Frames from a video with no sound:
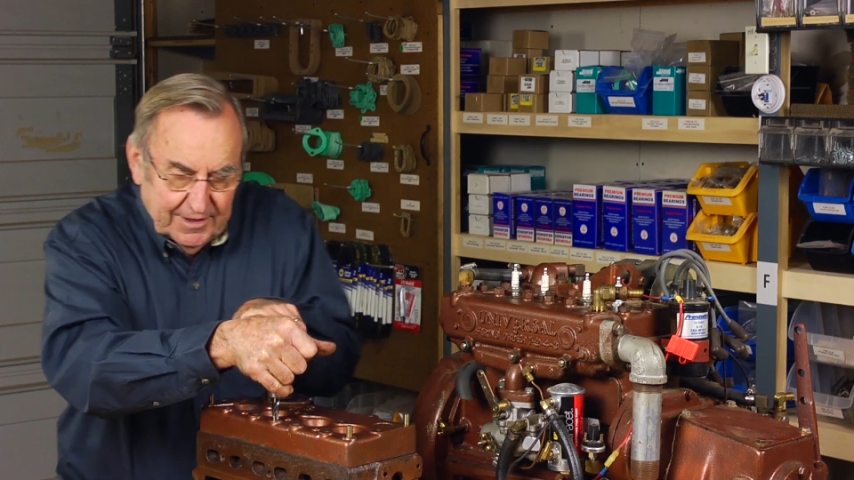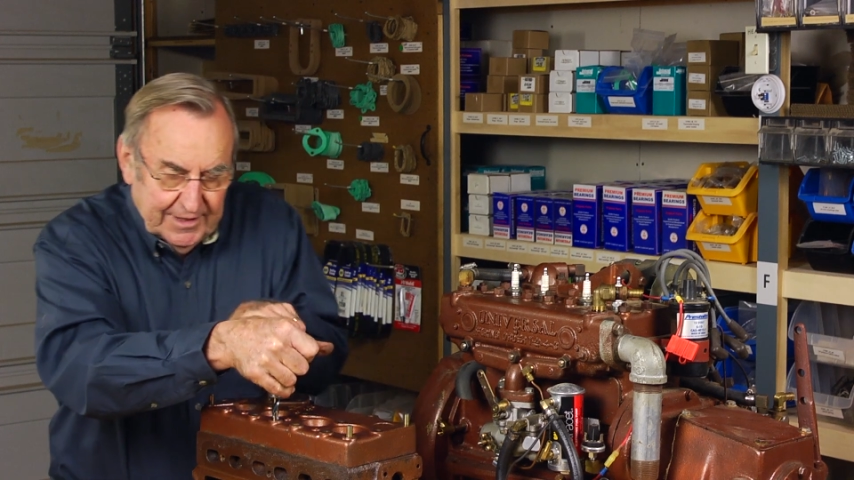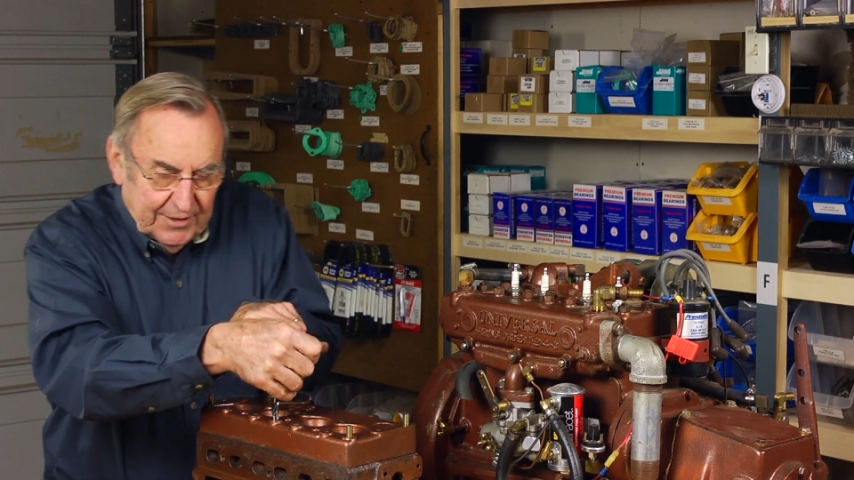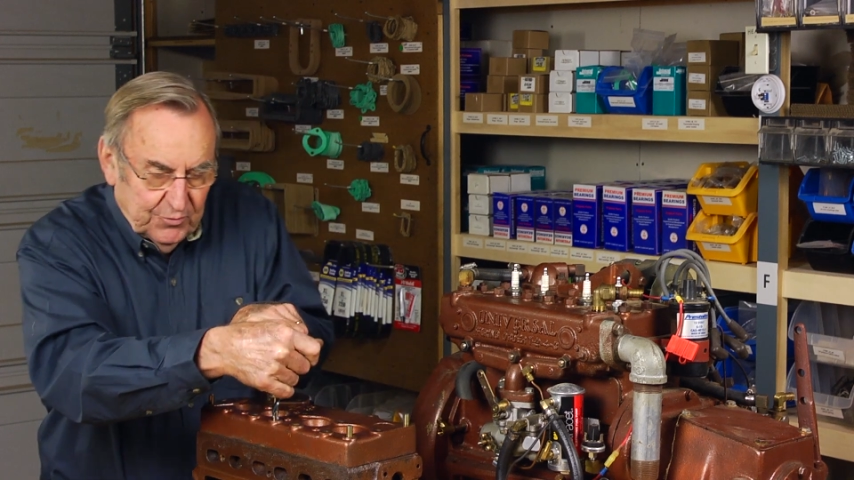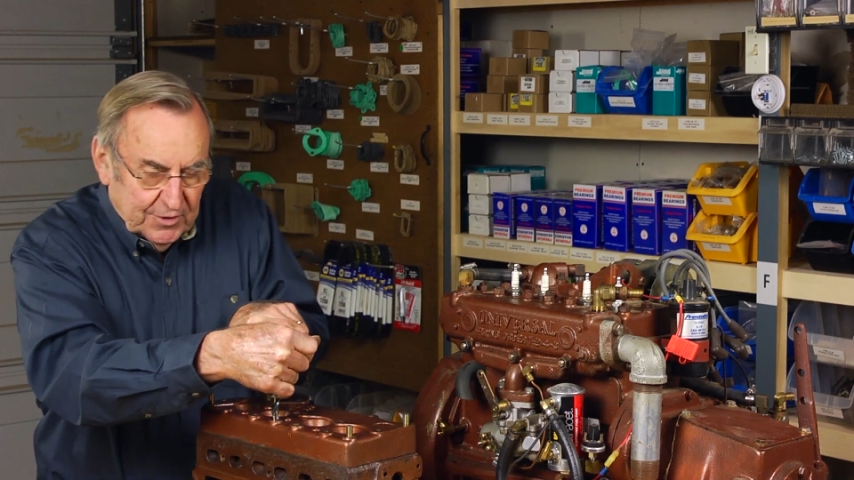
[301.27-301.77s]

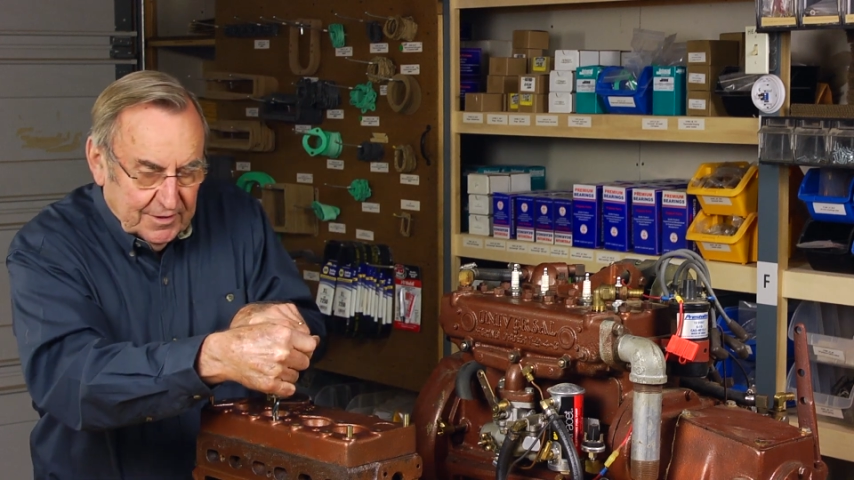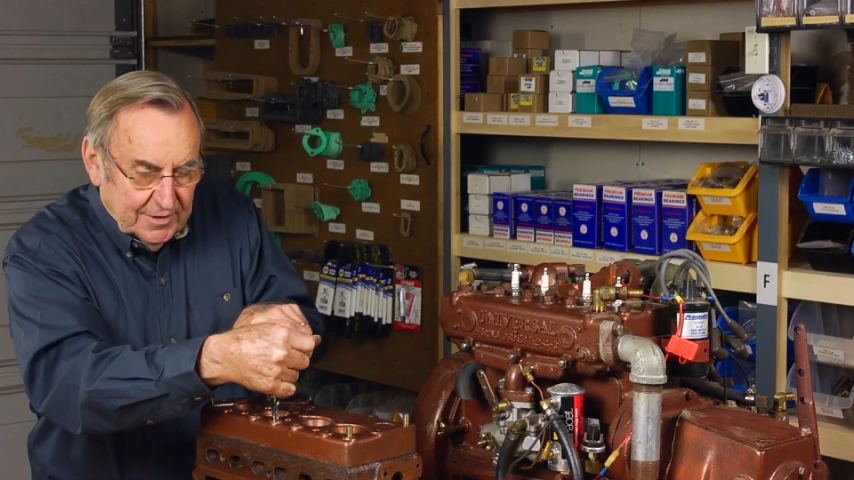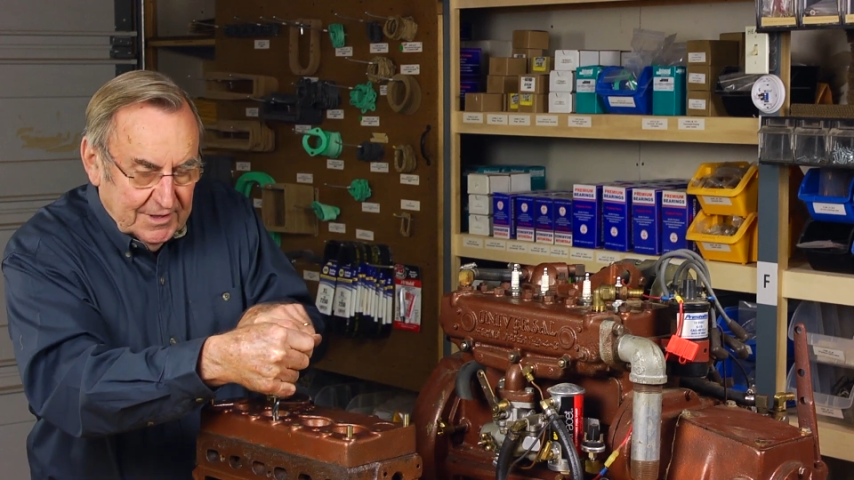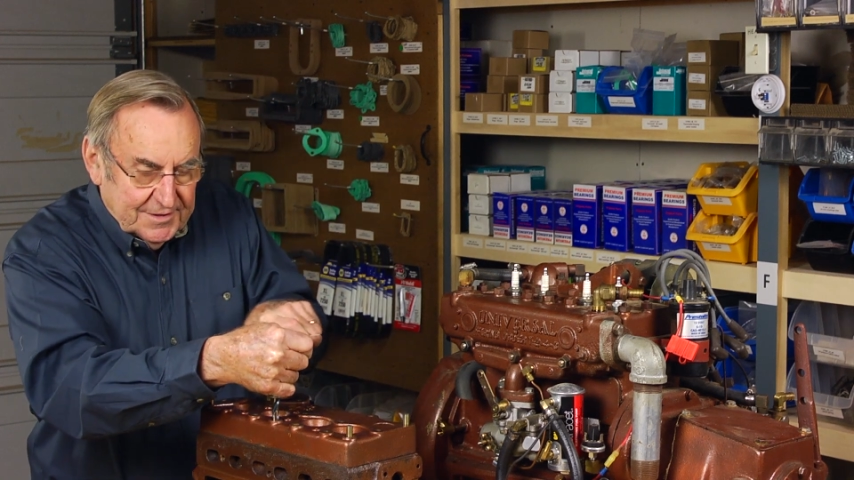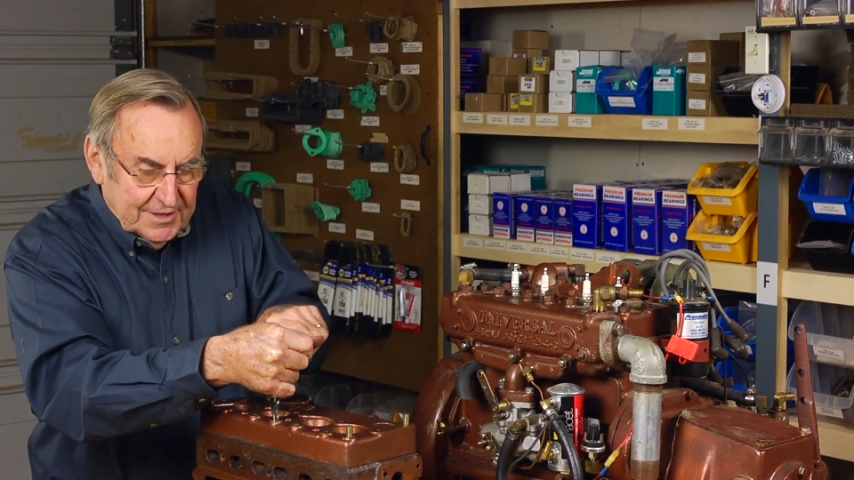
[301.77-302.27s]
that
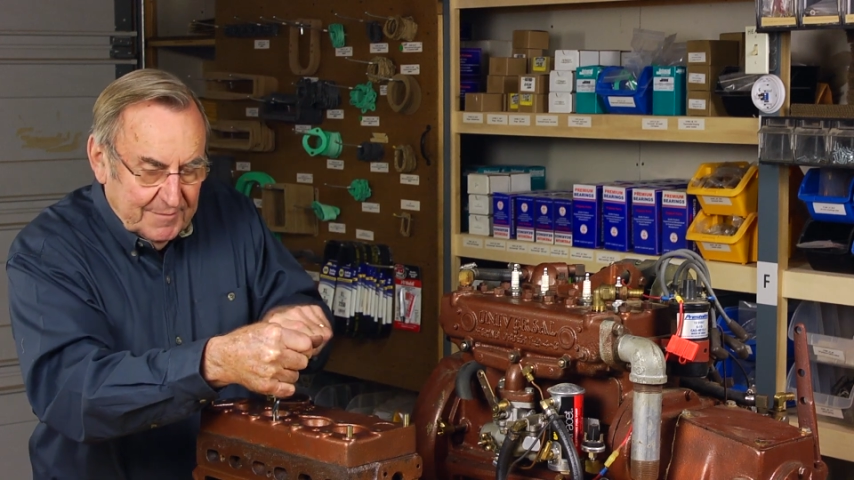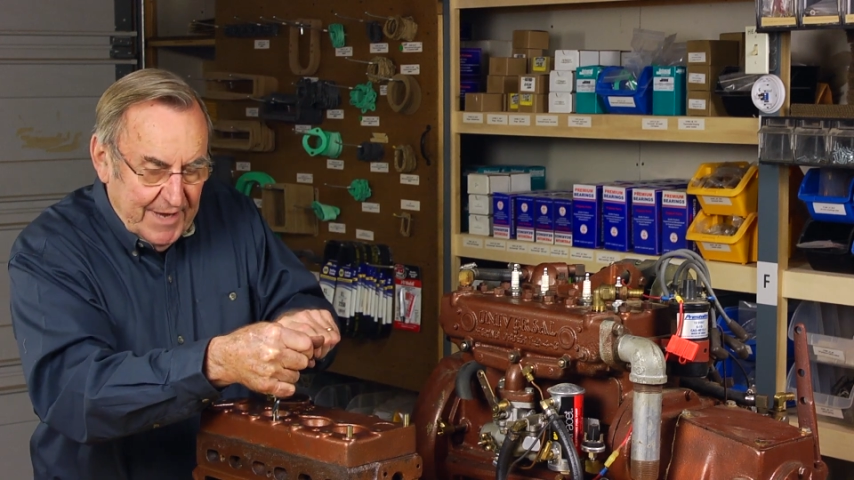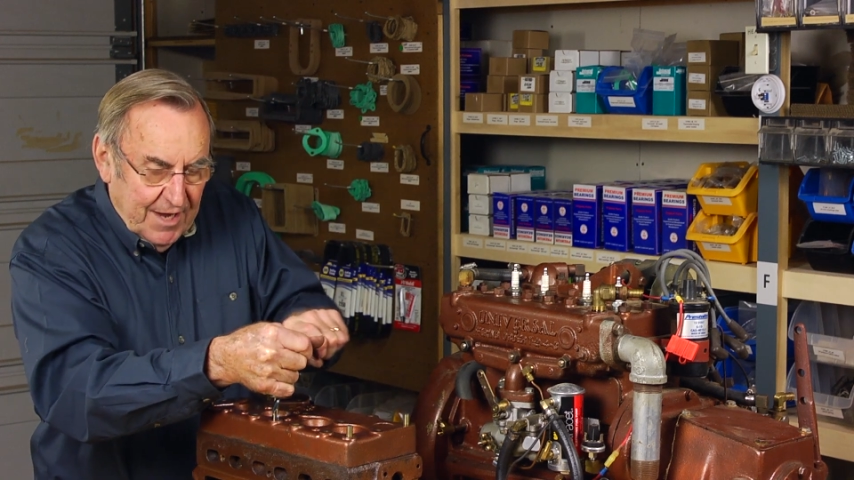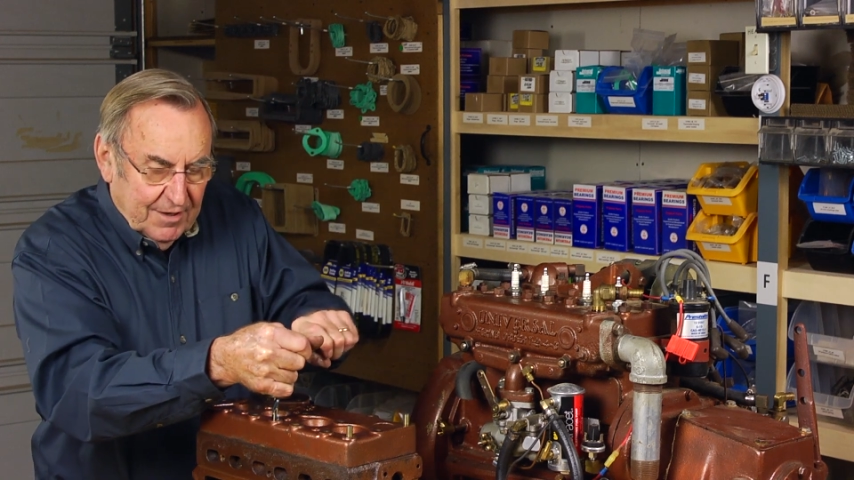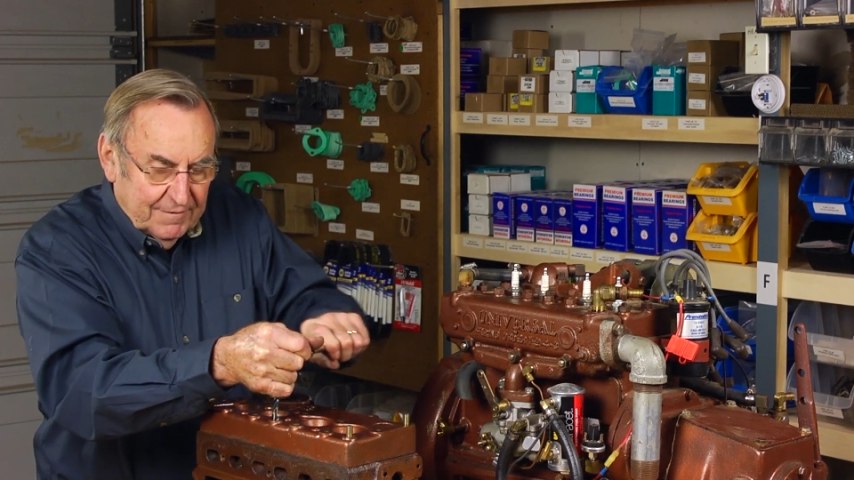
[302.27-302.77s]
we're
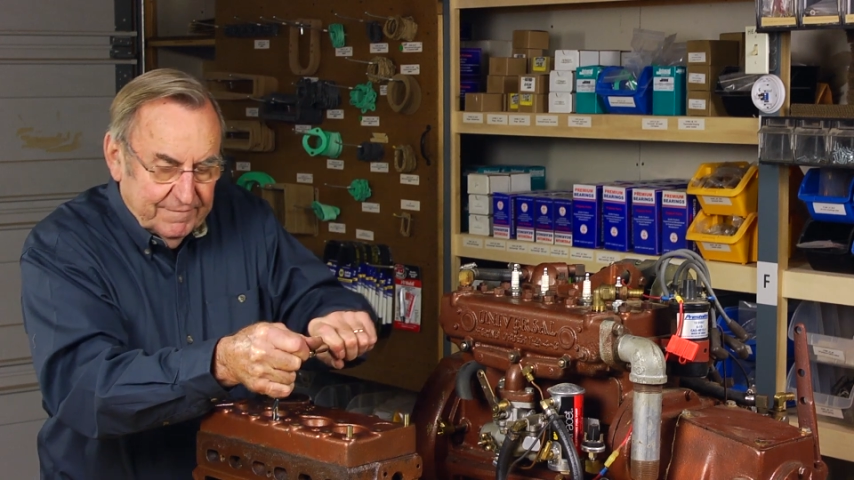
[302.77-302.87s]
somehow